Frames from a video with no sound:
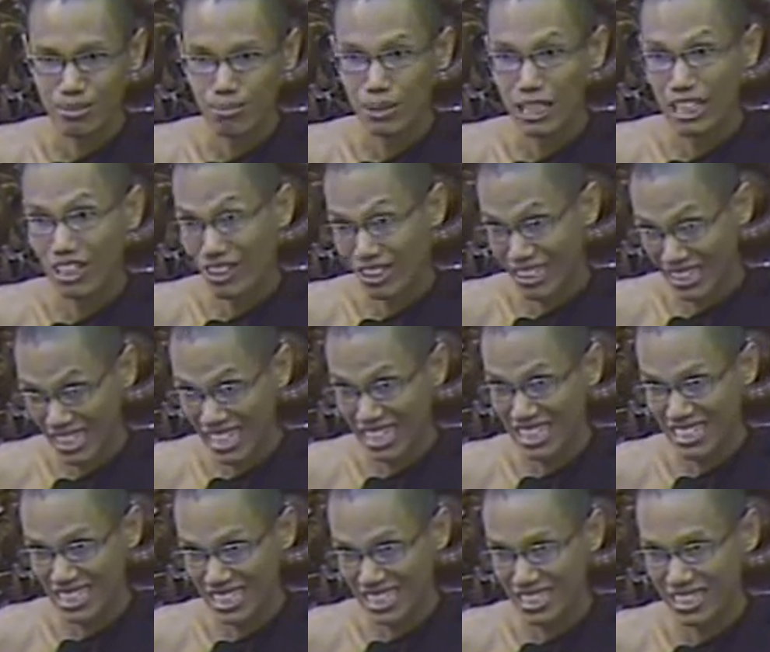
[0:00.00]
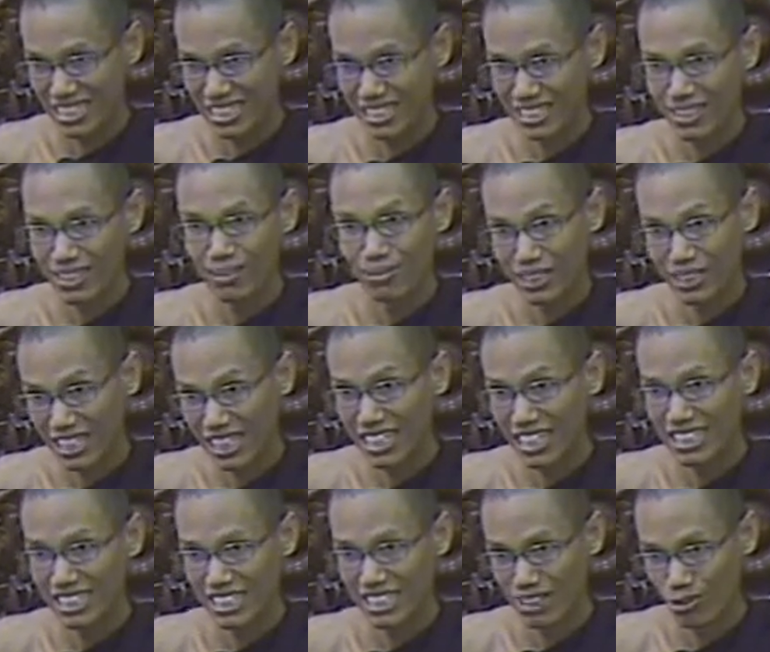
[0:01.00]
may not get. If we
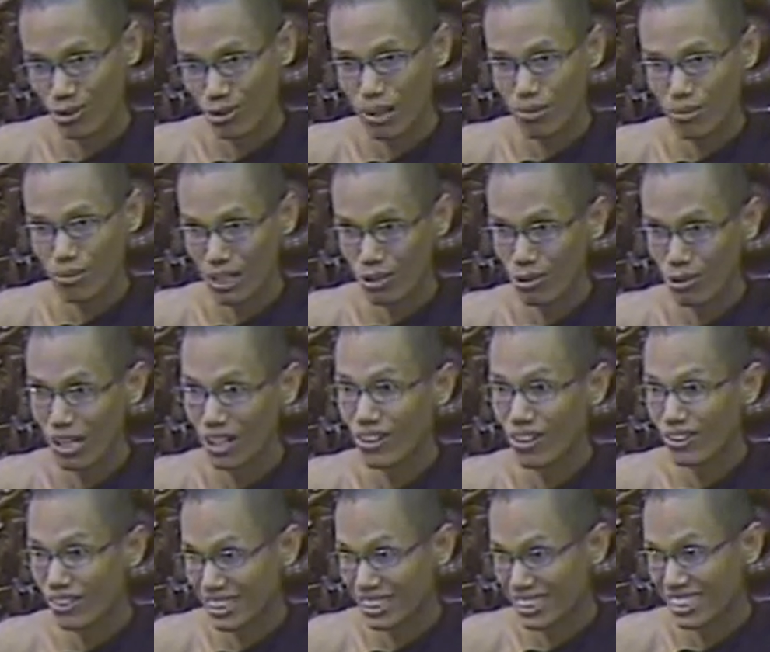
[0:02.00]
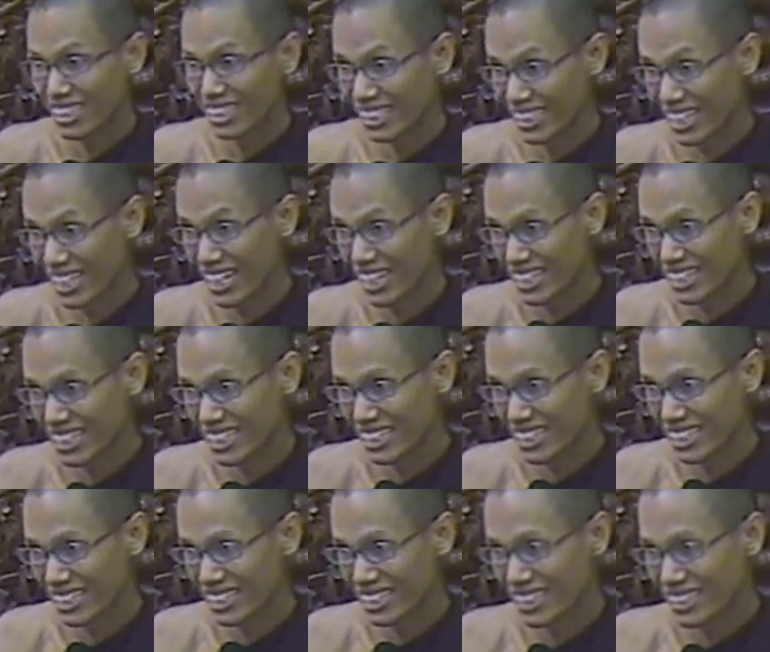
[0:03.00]
get, one by one only can get.
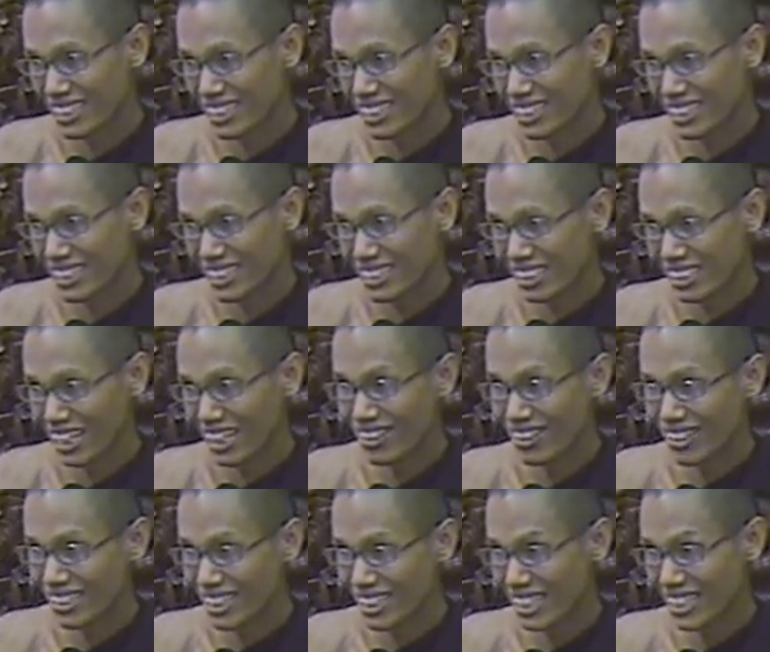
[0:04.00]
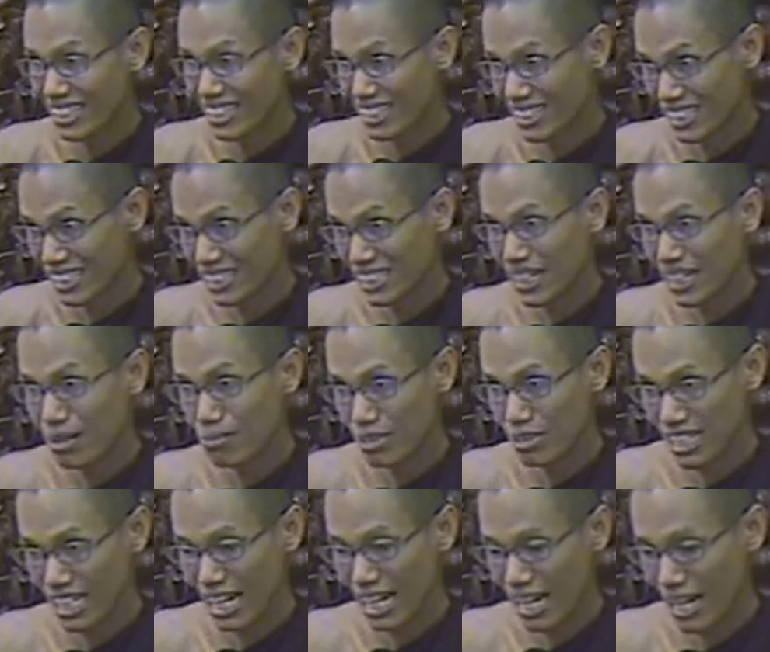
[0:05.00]
Cannot get at the
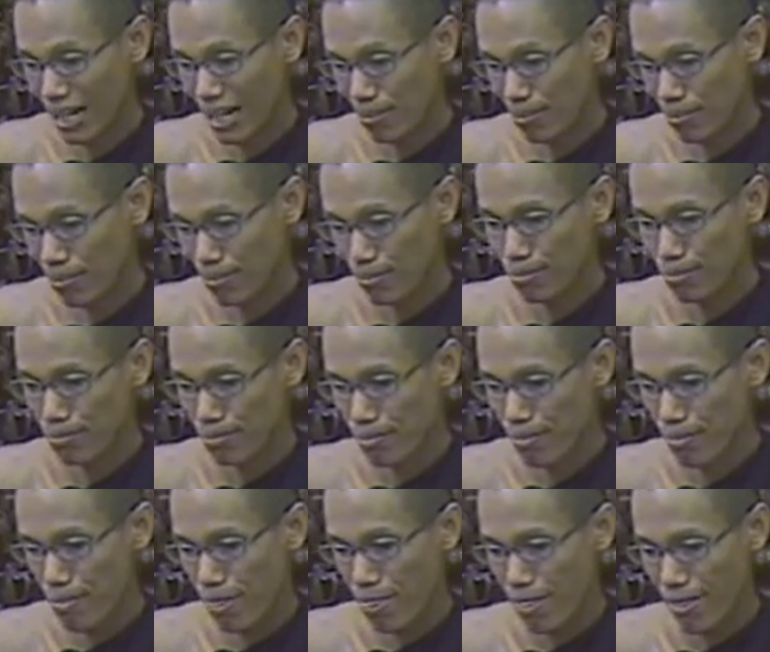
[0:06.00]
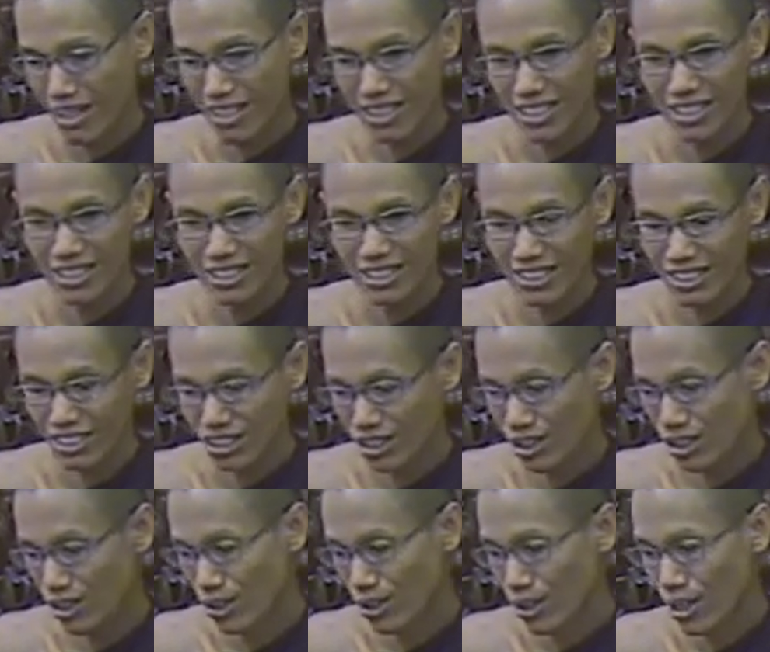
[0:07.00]
same time.
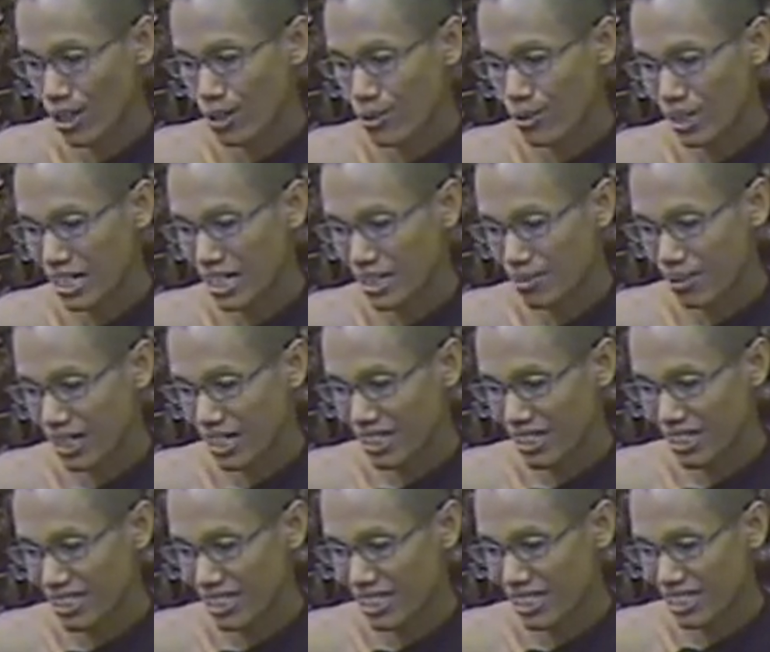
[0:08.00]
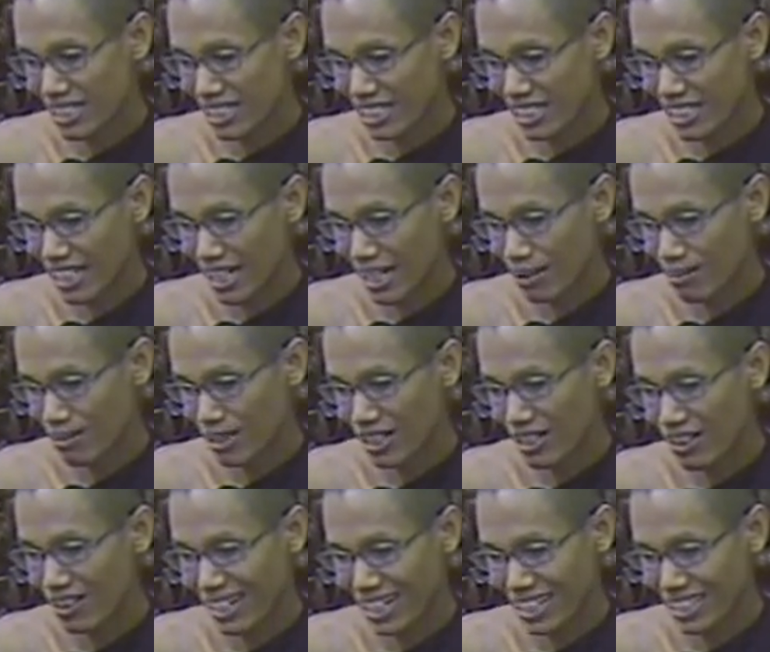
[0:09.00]
So whenever these types
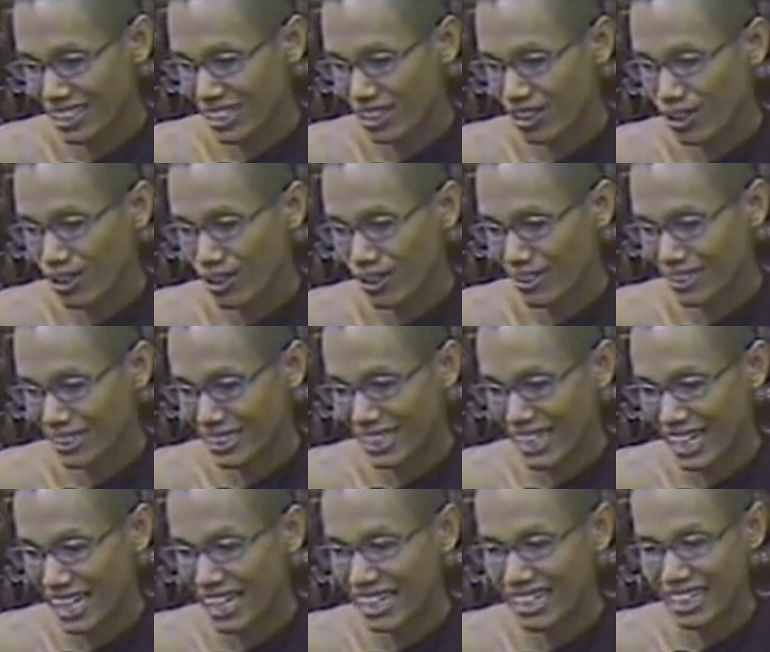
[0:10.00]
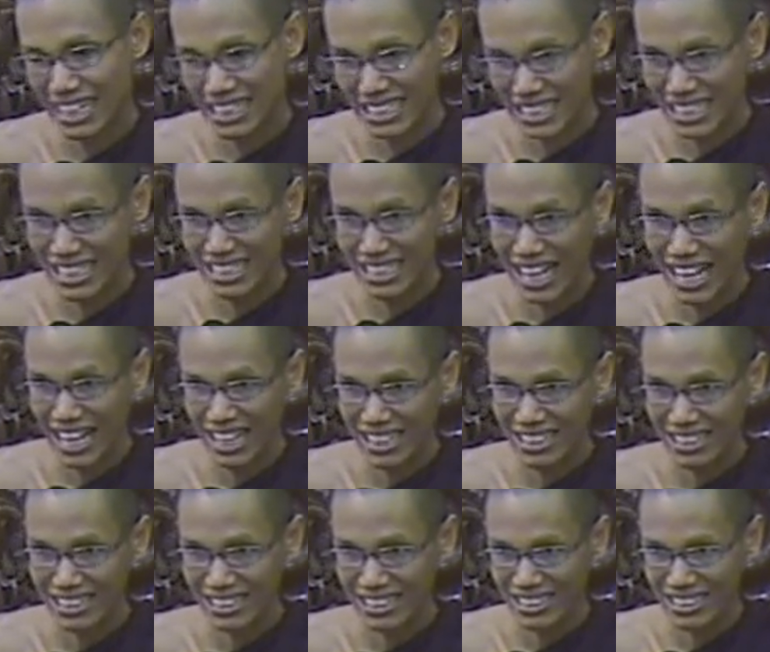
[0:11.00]
arise, always anger, citta
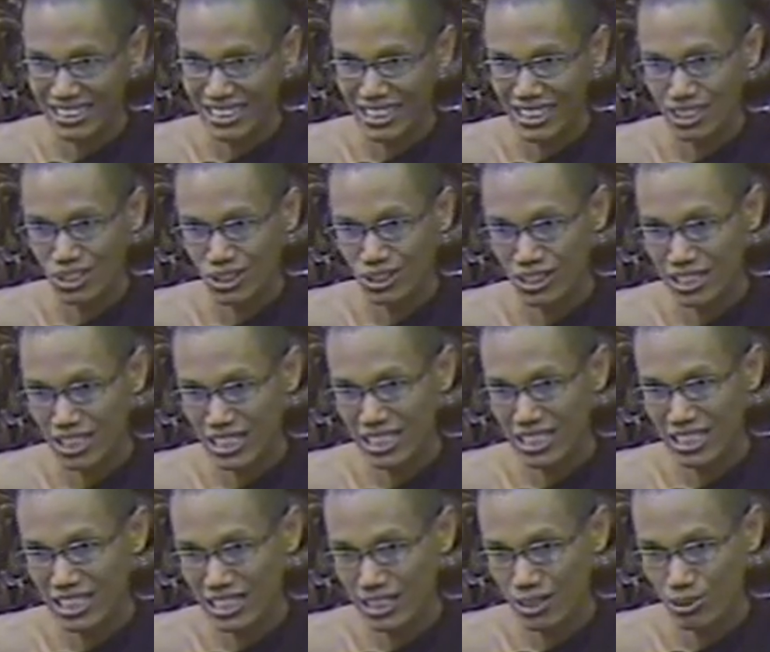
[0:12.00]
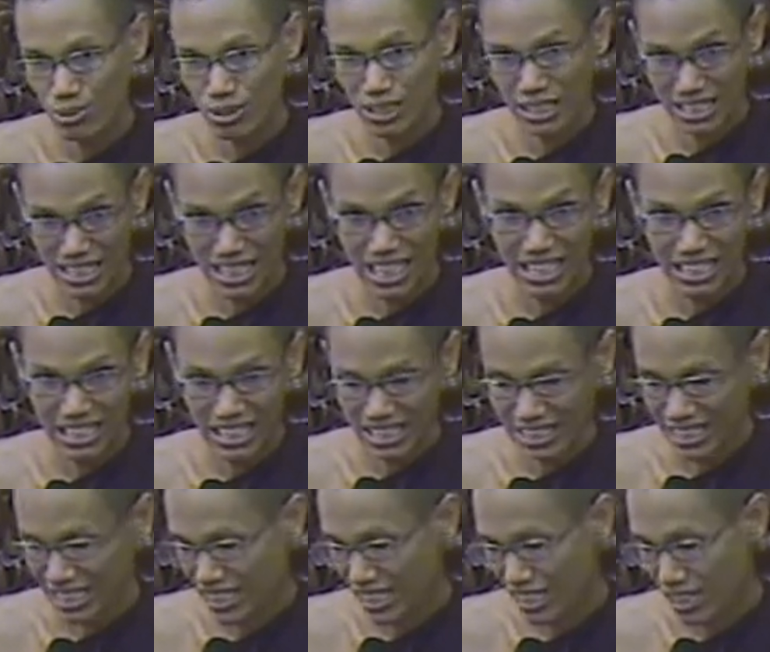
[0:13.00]
associated with
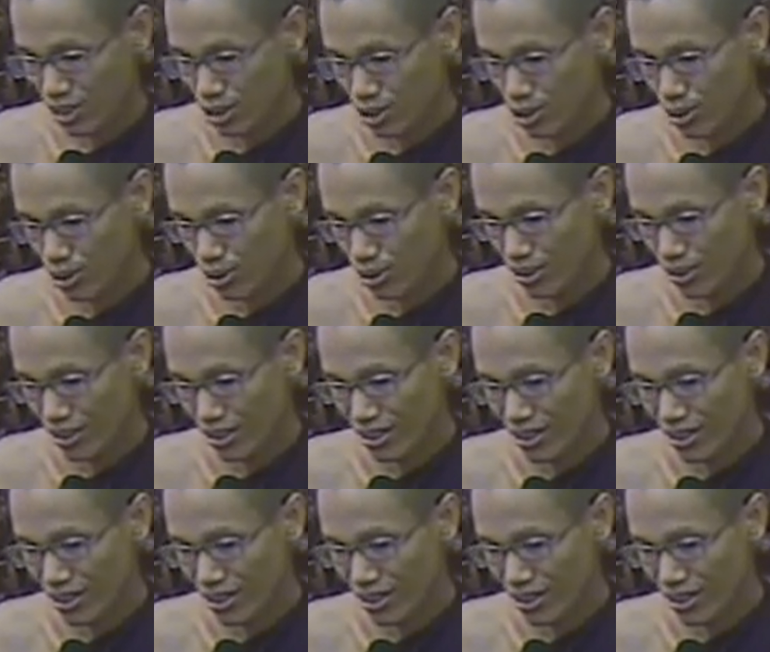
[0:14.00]
anger chaita too.